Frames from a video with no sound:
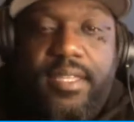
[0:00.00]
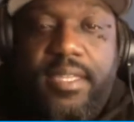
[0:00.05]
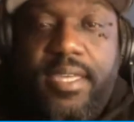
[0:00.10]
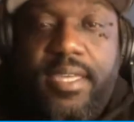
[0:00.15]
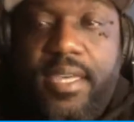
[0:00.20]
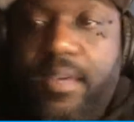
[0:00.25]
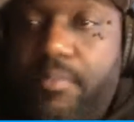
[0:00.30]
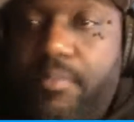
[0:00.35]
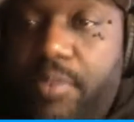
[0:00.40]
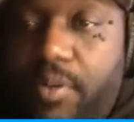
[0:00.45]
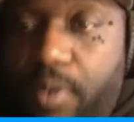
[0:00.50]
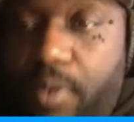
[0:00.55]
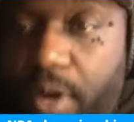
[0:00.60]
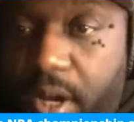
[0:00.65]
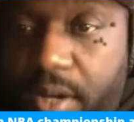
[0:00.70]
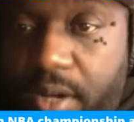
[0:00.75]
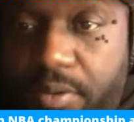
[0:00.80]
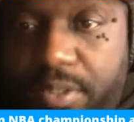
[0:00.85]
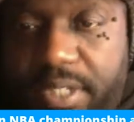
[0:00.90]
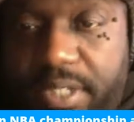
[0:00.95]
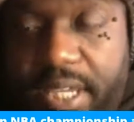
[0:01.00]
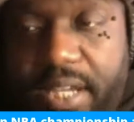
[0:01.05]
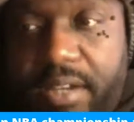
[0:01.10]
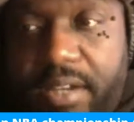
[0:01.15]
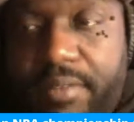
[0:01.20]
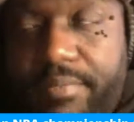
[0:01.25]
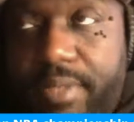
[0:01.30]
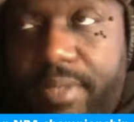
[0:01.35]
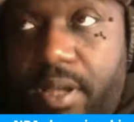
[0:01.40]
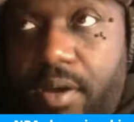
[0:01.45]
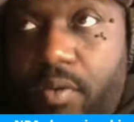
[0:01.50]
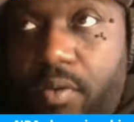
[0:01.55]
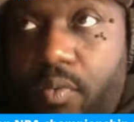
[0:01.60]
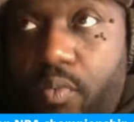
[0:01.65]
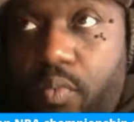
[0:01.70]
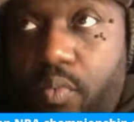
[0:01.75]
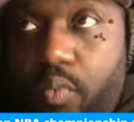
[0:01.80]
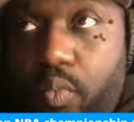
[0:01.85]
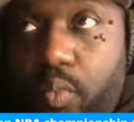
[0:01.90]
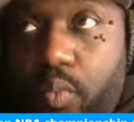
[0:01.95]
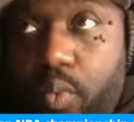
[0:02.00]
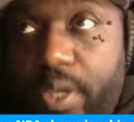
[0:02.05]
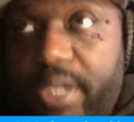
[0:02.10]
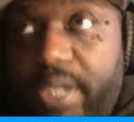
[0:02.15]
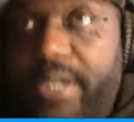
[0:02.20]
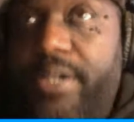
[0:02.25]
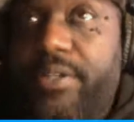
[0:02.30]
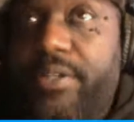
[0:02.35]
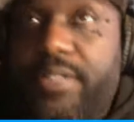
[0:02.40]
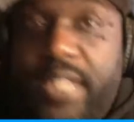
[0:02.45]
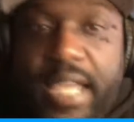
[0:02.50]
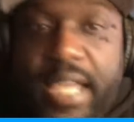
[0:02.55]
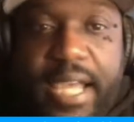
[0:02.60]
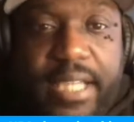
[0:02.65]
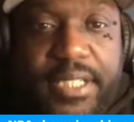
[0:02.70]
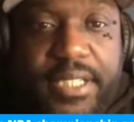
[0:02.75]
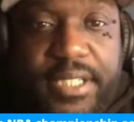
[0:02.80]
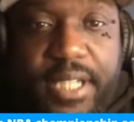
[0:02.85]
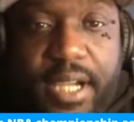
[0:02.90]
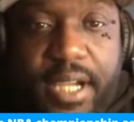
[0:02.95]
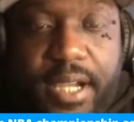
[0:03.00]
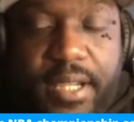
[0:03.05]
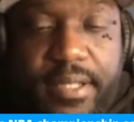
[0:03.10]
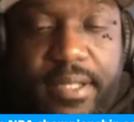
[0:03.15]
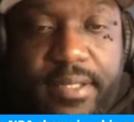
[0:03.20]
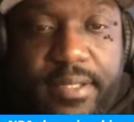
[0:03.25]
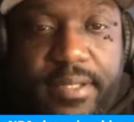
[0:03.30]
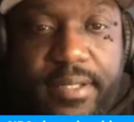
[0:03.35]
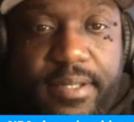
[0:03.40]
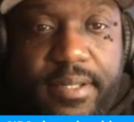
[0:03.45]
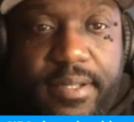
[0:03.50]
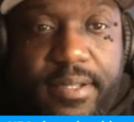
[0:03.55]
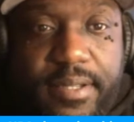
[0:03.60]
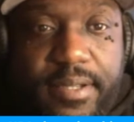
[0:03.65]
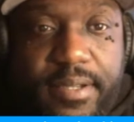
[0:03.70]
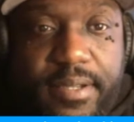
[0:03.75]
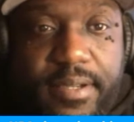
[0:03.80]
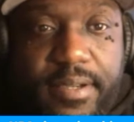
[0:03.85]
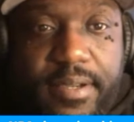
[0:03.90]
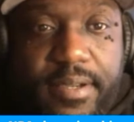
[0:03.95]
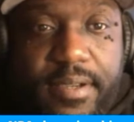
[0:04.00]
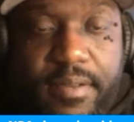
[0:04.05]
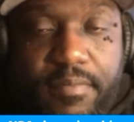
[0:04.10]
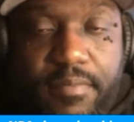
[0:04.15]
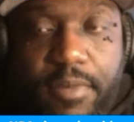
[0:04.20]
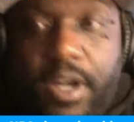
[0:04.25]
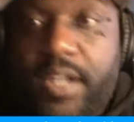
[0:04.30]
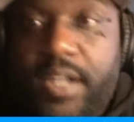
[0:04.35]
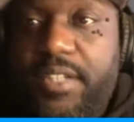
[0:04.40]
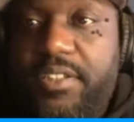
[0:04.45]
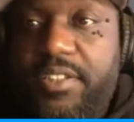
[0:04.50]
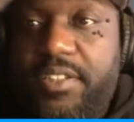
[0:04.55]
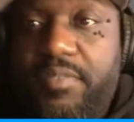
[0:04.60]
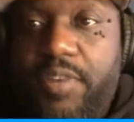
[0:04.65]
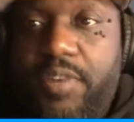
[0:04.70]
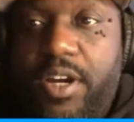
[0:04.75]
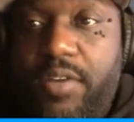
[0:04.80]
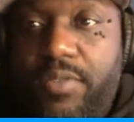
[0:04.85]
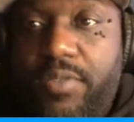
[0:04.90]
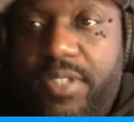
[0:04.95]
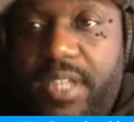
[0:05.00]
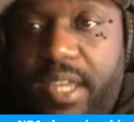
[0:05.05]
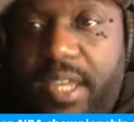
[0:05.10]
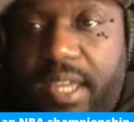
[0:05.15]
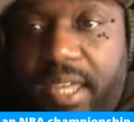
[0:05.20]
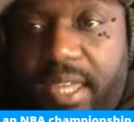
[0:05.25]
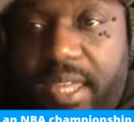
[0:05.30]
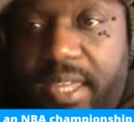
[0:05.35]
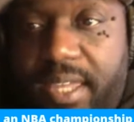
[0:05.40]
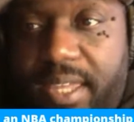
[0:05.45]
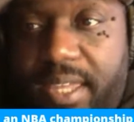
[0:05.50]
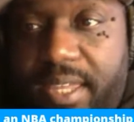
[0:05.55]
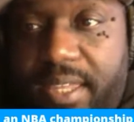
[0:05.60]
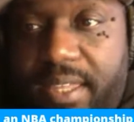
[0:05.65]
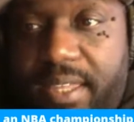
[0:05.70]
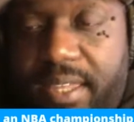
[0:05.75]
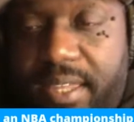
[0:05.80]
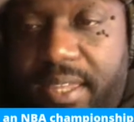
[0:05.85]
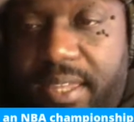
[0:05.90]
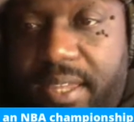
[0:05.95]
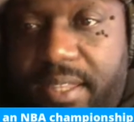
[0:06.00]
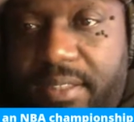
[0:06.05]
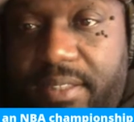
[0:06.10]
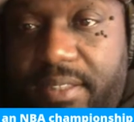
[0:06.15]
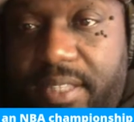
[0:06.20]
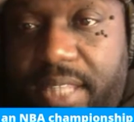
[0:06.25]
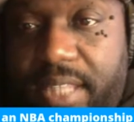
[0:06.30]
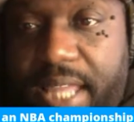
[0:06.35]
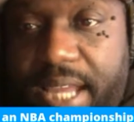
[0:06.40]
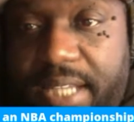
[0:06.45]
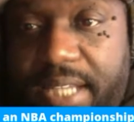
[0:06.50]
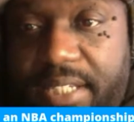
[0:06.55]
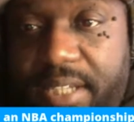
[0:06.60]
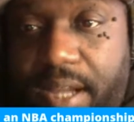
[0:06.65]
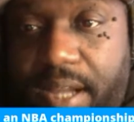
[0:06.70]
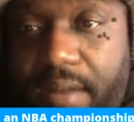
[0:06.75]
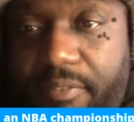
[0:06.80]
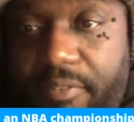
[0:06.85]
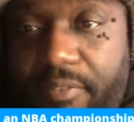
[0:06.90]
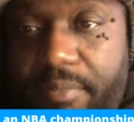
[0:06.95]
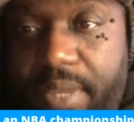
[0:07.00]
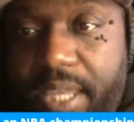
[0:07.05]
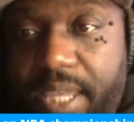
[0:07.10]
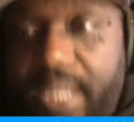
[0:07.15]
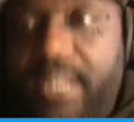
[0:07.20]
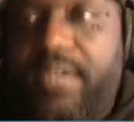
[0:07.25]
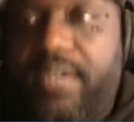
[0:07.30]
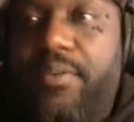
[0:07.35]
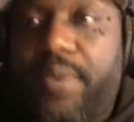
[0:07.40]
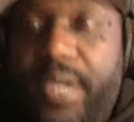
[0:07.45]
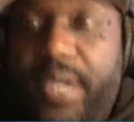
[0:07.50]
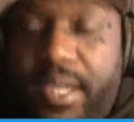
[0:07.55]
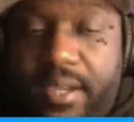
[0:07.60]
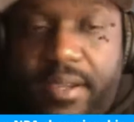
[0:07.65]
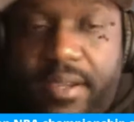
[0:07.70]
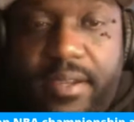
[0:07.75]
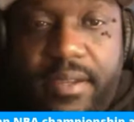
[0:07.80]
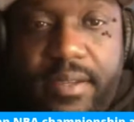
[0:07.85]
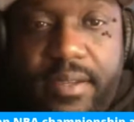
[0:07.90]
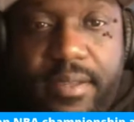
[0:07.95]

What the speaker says: Kemba Walker will take a weird last shot. Marcus Smart will take the last shot from anywhere.